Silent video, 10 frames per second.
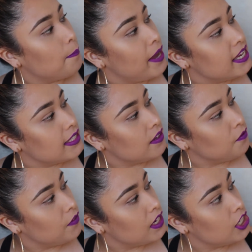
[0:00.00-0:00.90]
Base
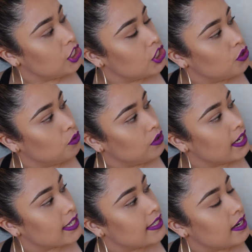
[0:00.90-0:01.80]
and Finish Dual
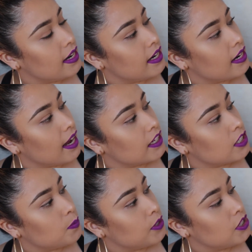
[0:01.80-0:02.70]
Extended
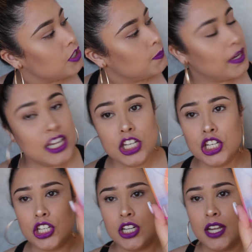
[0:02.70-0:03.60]
Expert
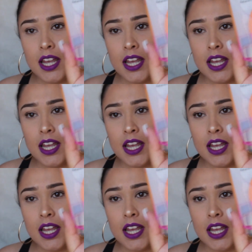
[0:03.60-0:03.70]
Sponge.